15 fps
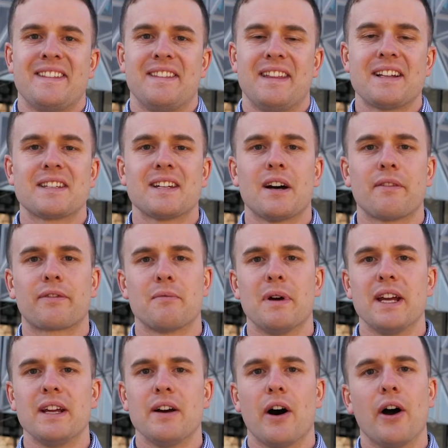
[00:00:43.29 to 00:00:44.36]
That's enough from
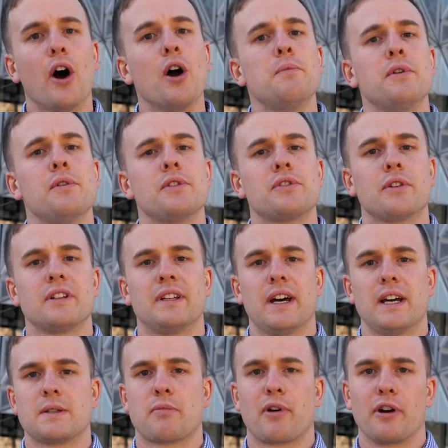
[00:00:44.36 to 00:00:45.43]
me. I hope you enjoyed
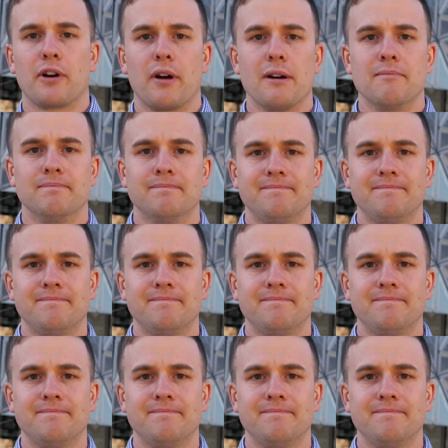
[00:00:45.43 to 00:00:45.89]
today's program.